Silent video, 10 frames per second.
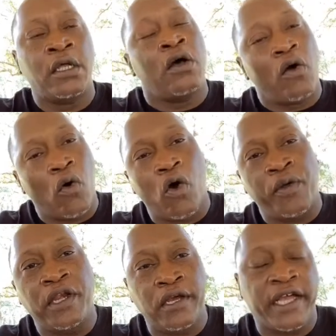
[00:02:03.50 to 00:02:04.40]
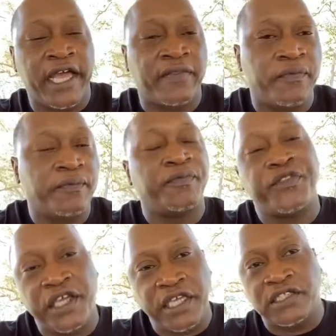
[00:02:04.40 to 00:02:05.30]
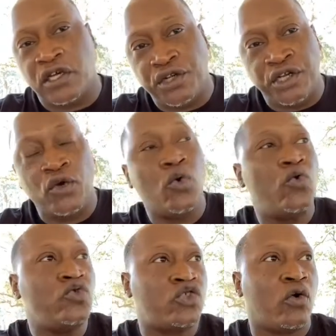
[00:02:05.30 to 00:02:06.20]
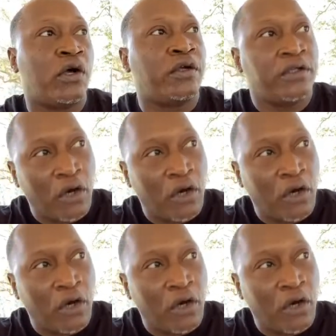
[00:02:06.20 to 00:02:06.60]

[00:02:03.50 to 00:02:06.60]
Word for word: or we look at things on the news or